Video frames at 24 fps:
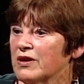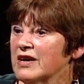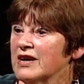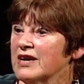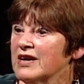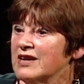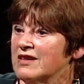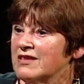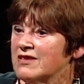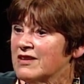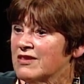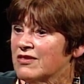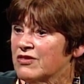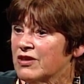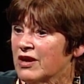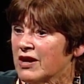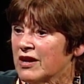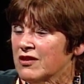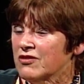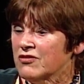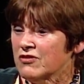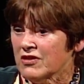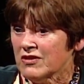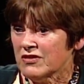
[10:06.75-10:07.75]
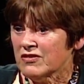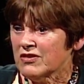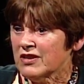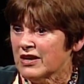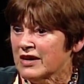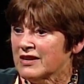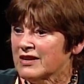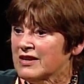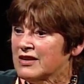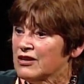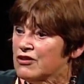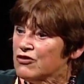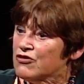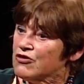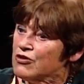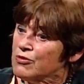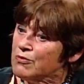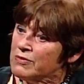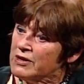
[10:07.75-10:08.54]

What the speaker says: He did that, just that, and it took